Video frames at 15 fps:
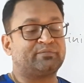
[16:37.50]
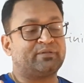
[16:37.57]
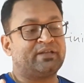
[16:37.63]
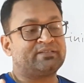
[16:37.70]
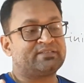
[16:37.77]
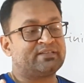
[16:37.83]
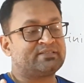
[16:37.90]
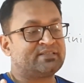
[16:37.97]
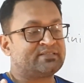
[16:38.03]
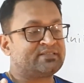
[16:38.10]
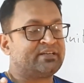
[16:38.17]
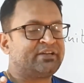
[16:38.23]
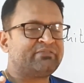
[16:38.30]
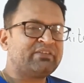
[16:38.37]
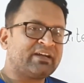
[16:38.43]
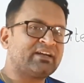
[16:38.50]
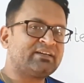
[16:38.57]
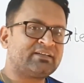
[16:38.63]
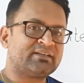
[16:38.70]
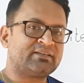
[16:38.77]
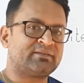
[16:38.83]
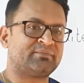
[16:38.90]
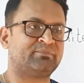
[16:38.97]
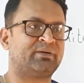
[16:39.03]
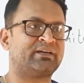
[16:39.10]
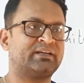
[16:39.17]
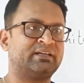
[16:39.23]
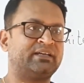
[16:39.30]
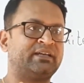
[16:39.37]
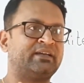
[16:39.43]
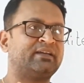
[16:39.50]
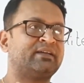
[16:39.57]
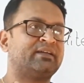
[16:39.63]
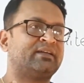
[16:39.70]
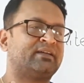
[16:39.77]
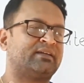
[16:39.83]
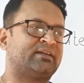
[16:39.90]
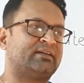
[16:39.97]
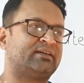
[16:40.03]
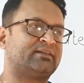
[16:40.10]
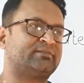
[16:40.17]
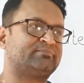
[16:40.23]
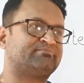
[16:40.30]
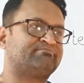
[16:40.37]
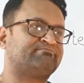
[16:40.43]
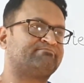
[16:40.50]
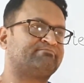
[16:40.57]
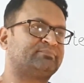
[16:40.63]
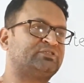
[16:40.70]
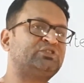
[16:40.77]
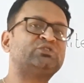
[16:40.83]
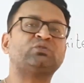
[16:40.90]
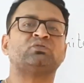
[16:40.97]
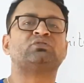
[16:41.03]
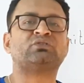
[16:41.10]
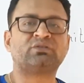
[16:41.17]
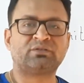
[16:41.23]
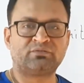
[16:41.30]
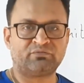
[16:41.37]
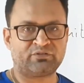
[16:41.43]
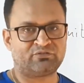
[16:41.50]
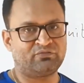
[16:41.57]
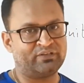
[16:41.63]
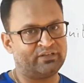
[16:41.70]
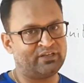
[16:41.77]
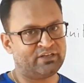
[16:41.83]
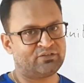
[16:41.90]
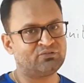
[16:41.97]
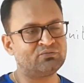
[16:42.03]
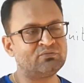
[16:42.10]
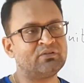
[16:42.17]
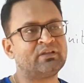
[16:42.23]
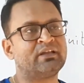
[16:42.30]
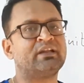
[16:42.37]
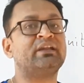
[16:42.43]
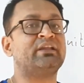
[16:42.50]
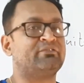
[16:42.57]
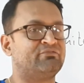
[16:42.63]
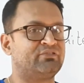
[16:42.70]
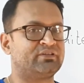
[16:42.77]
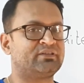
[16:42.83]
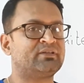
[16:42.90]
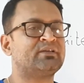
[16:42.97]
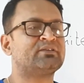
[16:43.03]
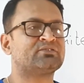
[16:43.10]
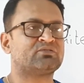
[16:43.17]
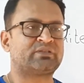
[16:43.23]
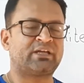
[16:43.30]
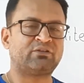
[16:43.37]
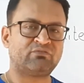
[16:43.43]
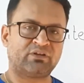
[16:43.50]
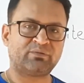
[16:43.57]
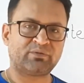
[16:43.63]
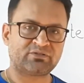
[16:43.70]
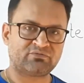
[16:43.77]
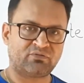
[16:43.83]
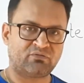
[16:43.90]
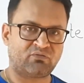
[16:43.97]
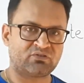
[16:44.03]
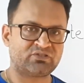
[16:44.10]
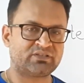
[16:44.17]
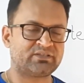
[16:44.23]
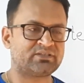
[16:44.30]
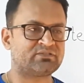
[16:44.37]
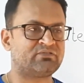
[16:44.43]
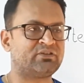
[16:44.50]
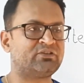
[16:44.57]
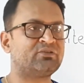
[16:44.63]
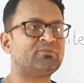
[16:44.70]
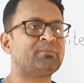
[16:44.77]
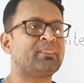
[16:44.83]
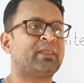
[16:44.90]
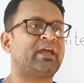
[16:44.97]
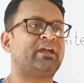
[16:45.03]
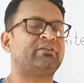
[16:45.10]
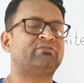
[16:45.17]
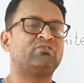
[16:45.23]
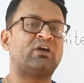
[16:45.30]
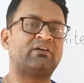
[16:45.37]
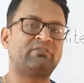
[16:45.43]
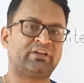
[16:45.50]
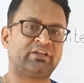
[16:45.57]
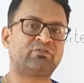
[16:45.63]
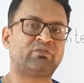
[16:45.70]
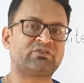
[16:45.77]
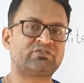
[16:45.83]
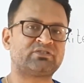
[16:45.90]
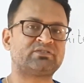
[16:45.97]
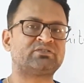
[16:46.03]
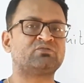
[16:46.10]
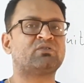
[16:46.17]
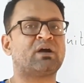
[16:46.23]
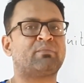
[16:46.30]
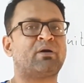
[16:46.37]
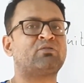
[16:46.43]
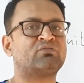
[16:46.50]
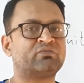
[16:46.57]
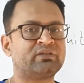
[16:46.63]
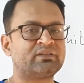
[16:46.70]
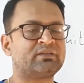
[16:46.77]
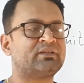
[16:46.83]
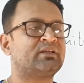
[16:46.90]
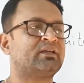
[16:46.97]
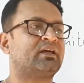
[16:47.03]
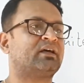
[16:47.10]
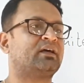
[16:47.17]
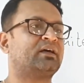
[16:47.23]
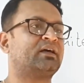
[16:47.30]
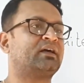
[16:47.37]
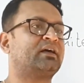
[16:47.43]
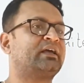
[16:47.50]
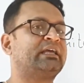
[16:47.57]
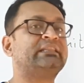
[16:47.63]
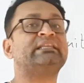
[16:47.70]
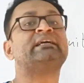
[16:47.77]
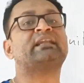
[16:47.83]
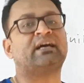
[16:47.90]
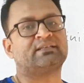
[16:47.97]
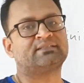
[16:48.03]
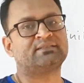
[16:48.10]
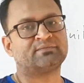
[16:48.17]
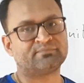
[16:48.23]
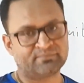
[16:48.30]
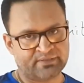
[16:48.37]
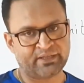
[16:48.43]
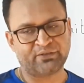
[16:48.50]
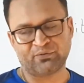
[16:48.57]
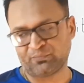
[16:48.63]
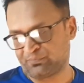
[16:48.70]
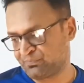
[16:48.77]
it's a difficult but a truth which we need to live with. So thank you very much for watching this video, and if you have any questions, you come out with in the class. Thank you.